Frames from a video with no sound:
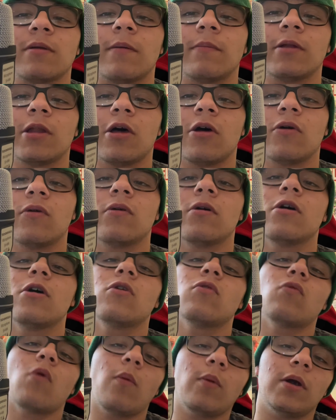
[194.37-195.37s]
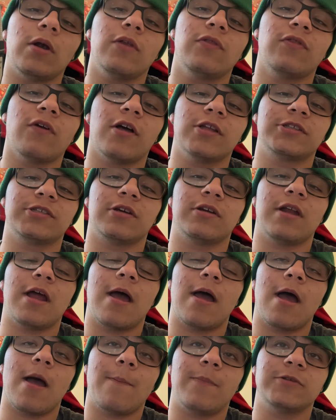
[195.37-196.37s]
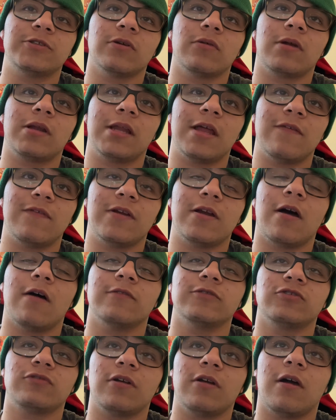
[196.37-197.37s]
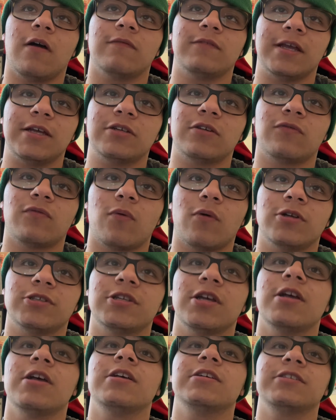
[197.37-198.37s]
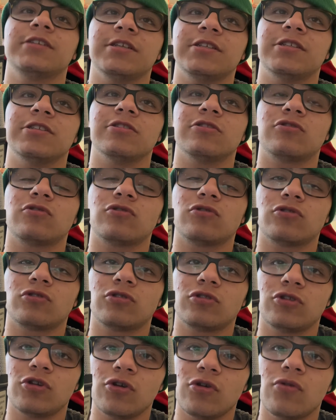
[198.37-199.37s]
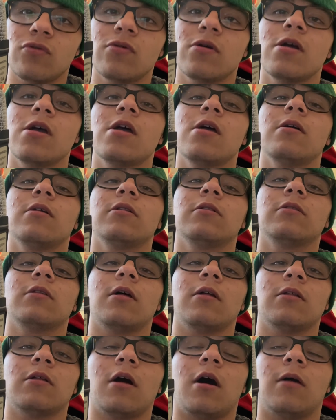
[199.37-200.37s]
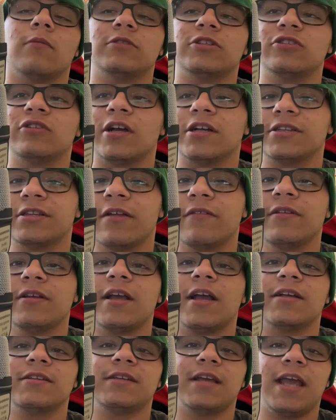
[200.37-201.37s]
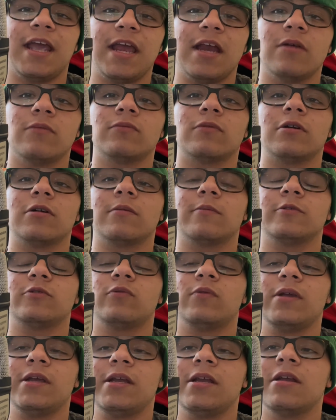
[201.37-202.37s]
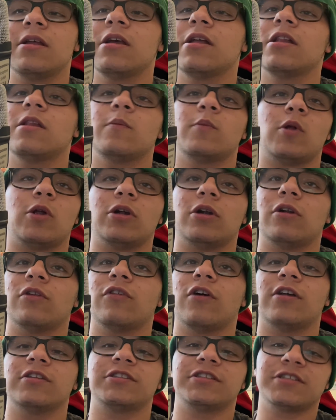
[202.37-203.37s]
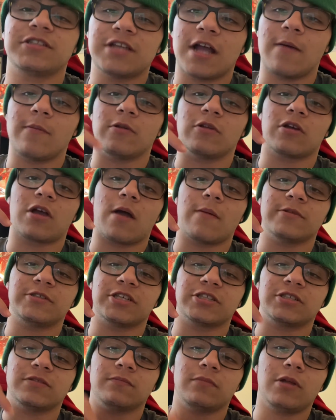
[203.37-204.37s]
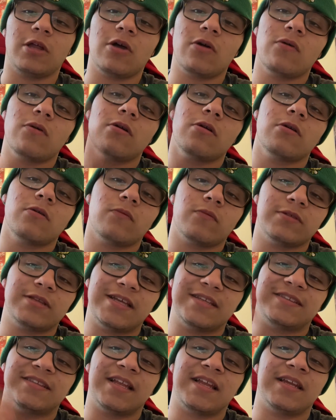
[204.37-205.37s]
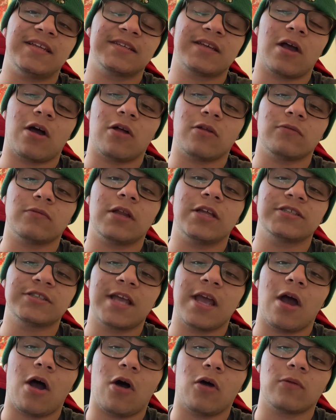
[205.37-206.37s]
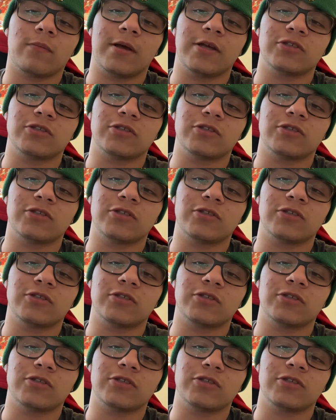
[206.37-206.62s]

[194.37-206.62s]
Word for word: down below what were your thoughts on episode 11 of, Str of Danger Force Season two. Um, do you guys love it? Do you guys hate it? Where in between? Let me your thoughts down in the comment section below. With that said, let's get on, let's get on my